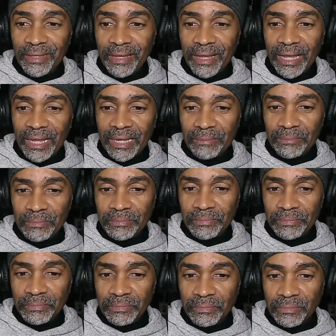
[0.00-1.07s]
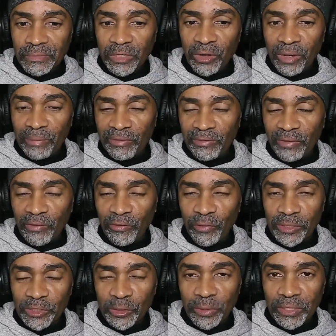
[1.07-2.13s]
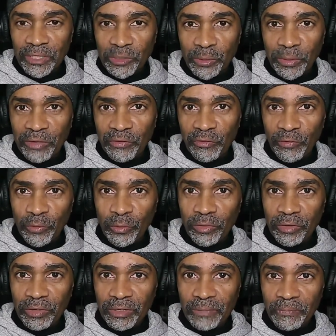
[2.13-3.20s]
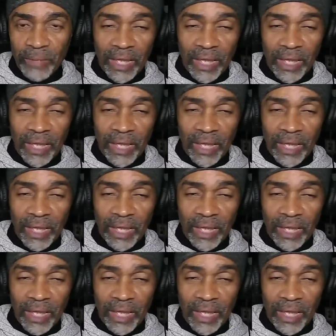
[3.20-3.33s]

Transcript: who I'm going to vote for in 2024.